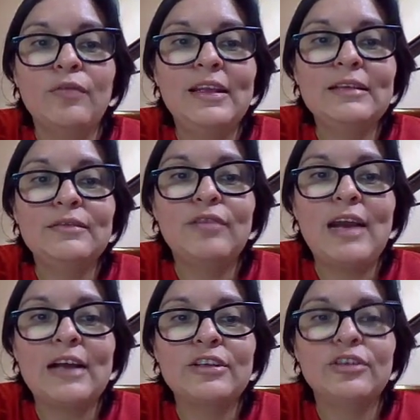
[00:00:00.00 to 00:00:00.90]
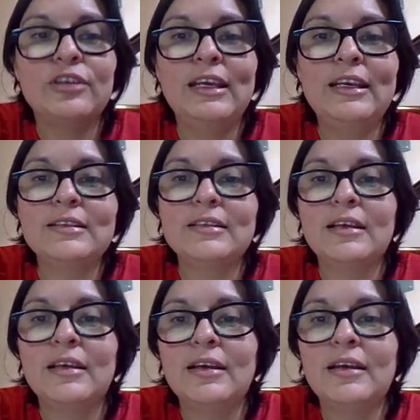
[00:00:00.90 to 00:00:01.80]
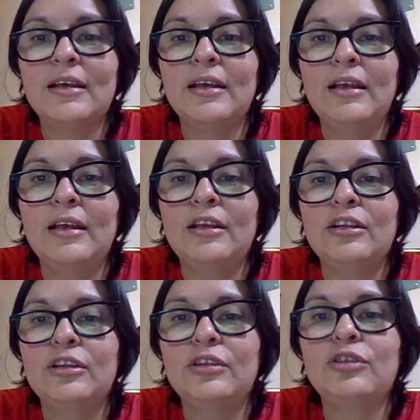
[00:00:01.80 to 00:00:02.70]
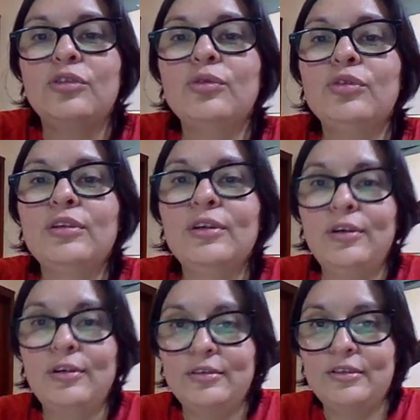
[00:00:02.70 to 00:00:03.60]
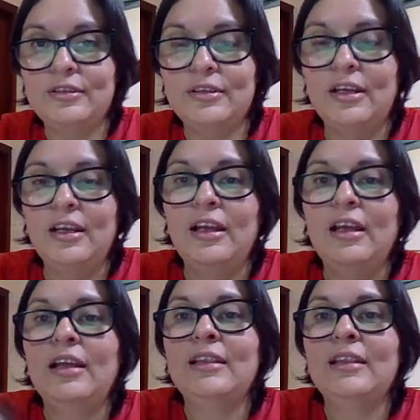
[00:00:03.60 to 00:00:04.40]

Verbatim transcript: of this fraction is 2 thirds.